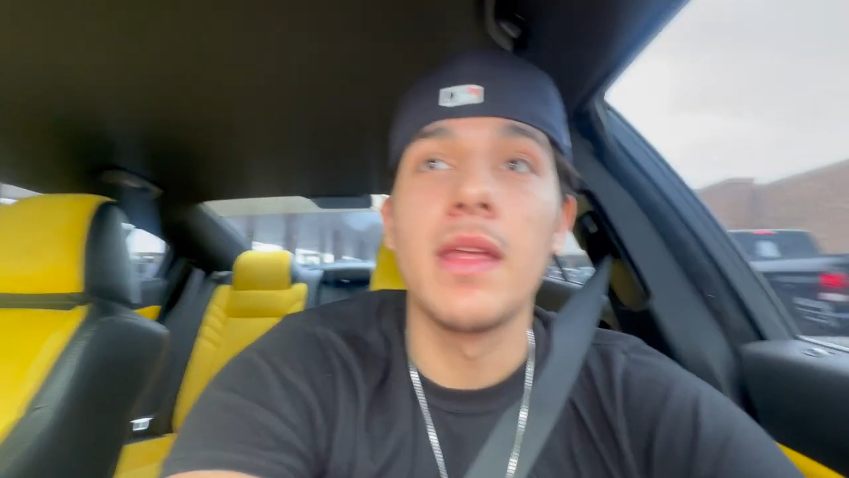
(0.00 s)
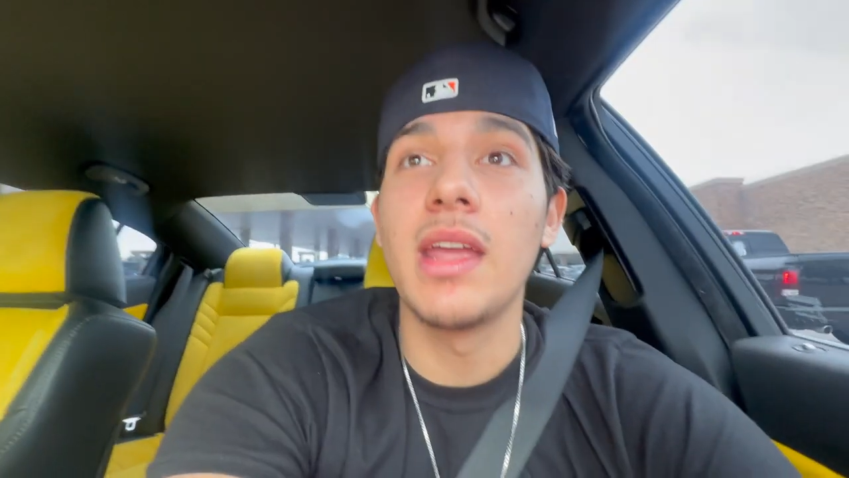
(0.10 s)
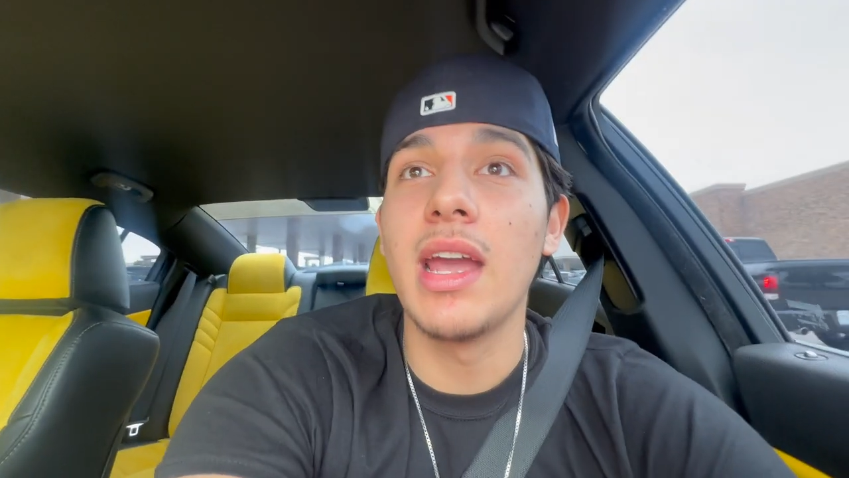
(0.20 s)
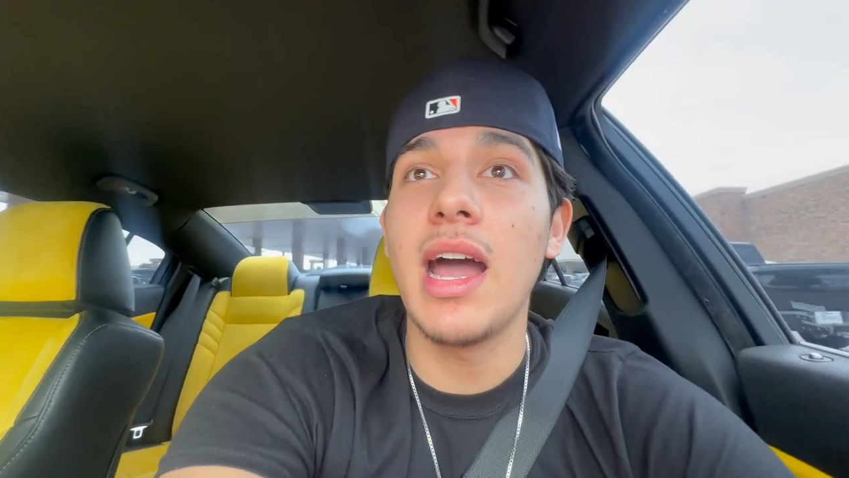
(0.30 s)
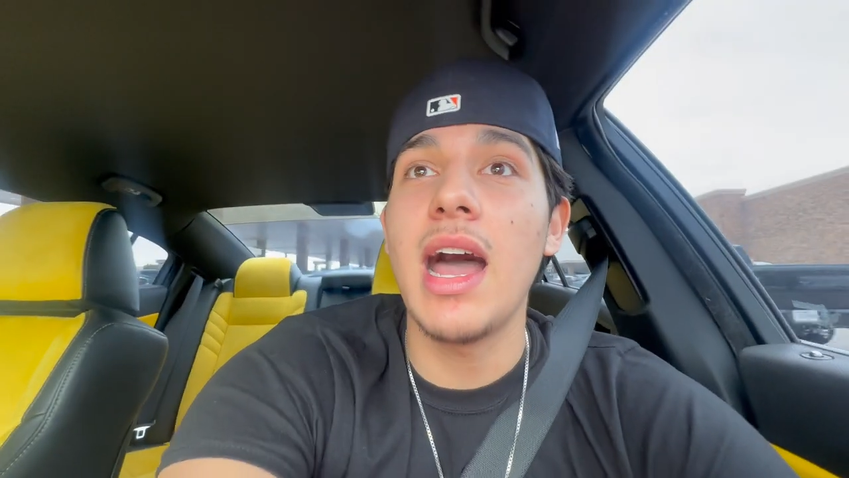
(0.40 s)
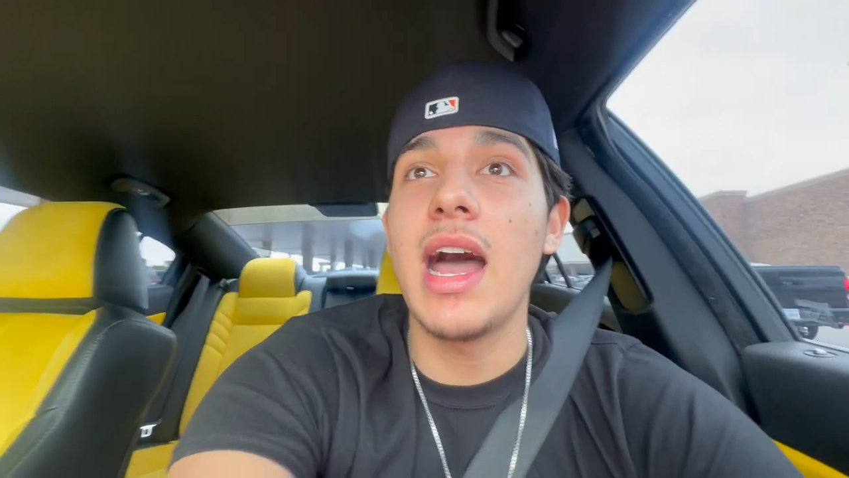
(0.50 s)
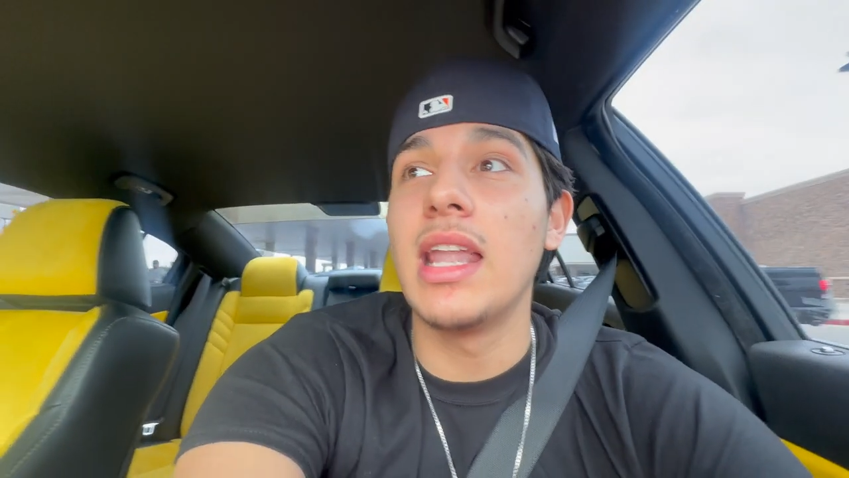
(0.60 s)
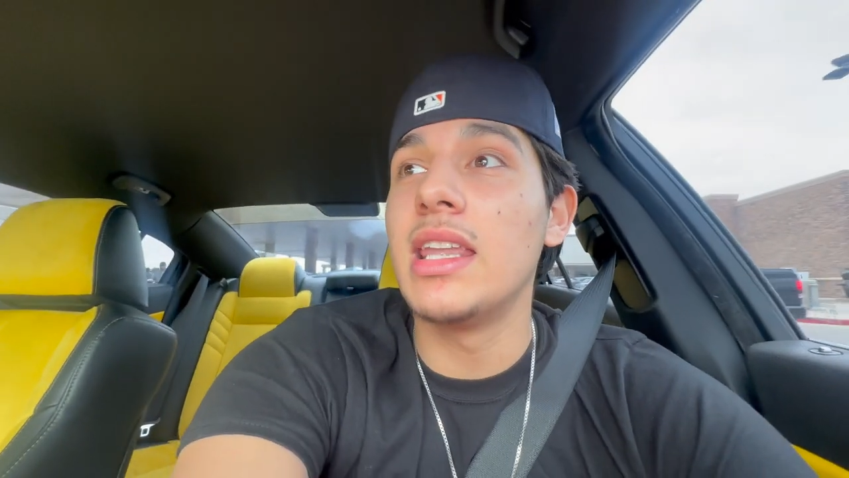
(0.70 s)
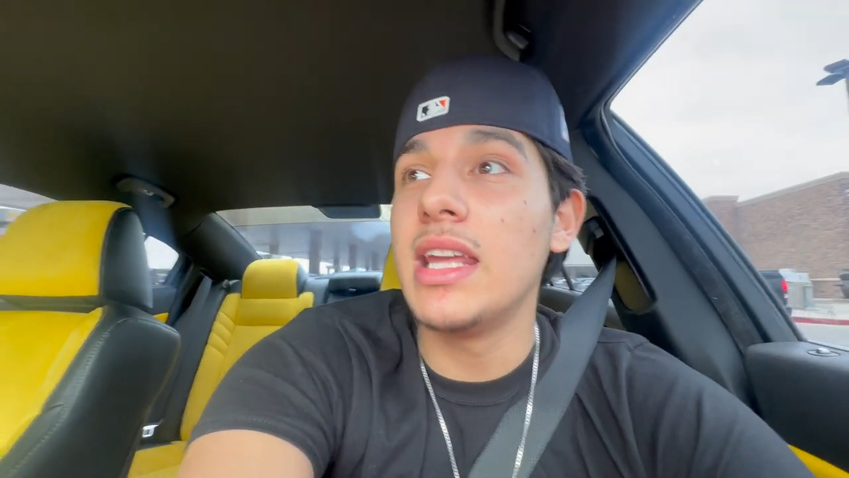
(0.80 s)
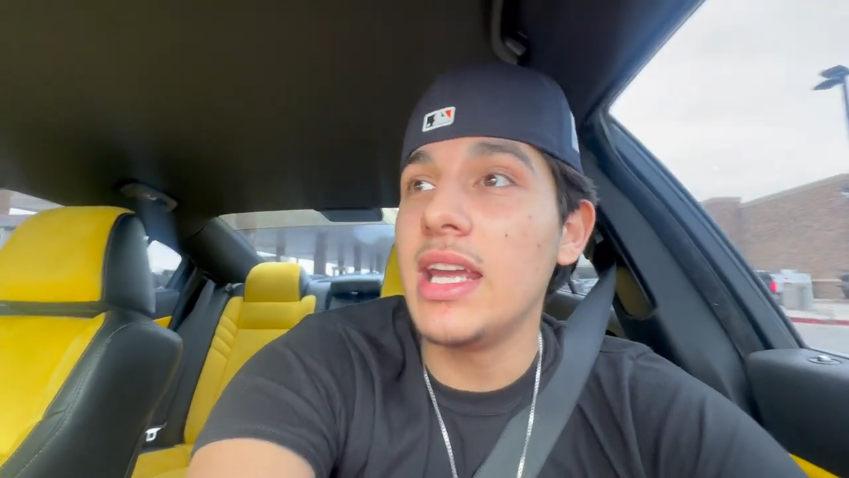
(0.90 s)

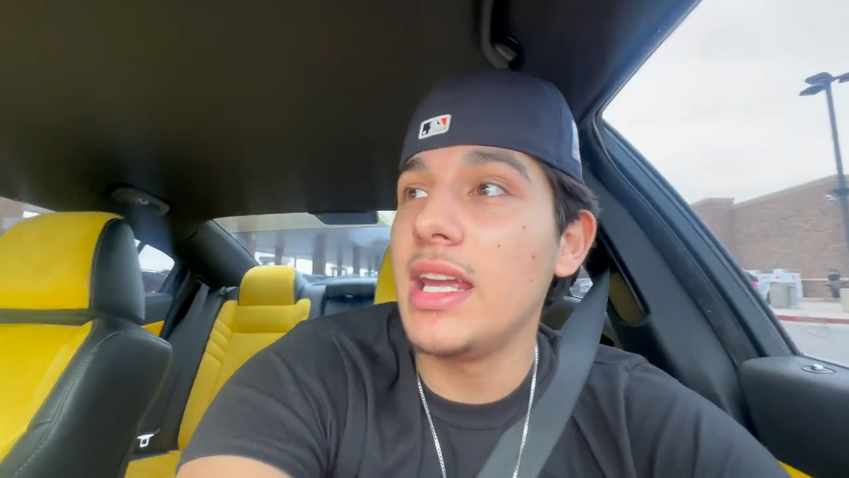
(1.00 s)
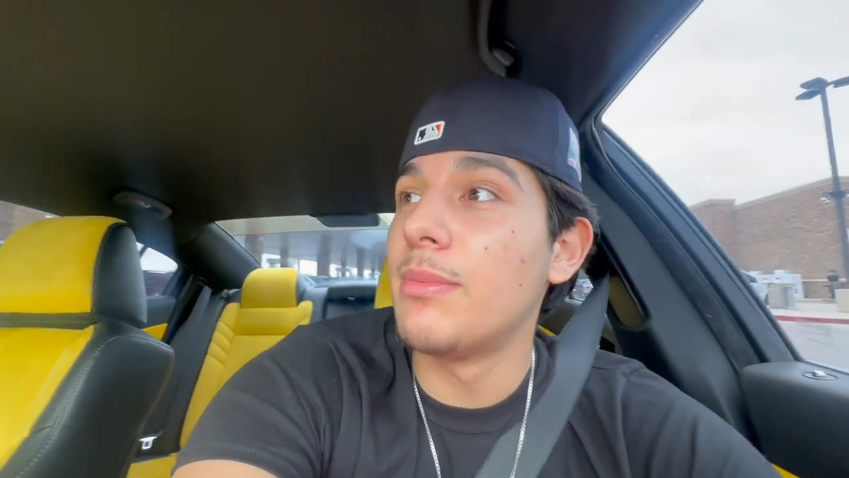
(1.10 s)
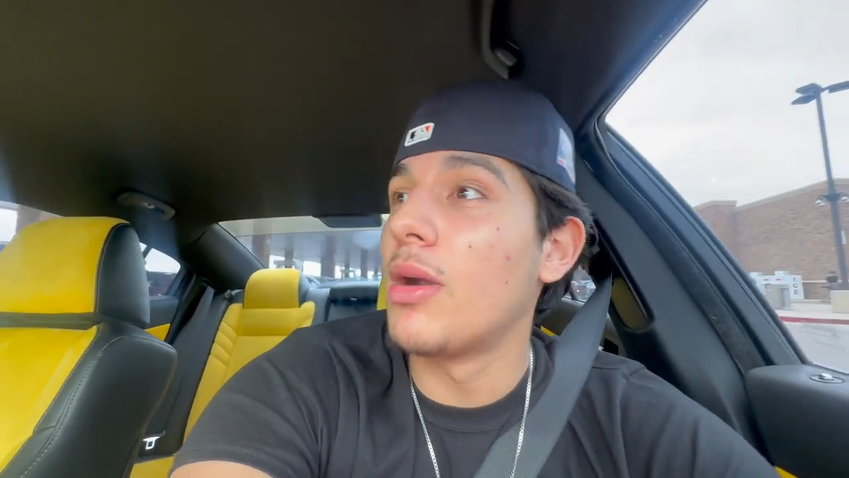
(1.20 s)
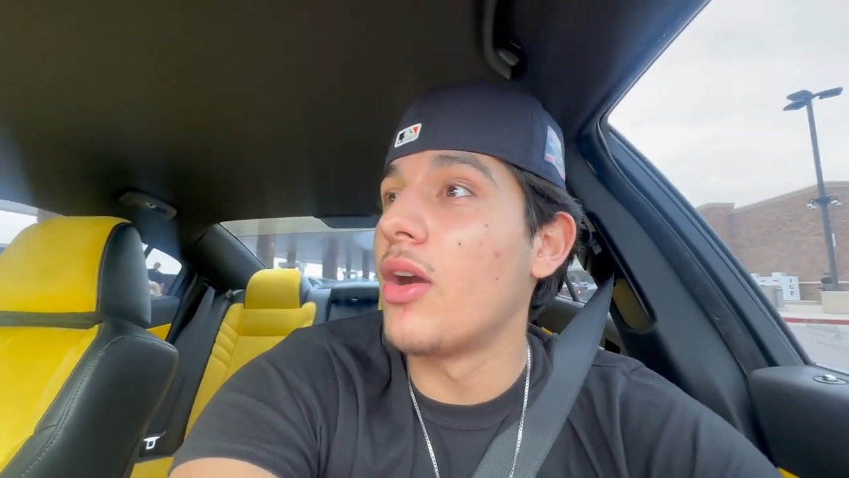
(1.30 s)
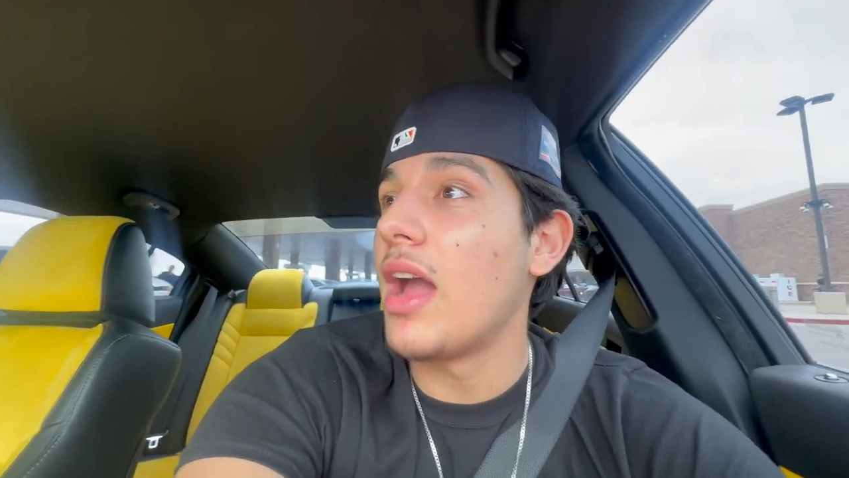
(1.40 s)
Golly, bro.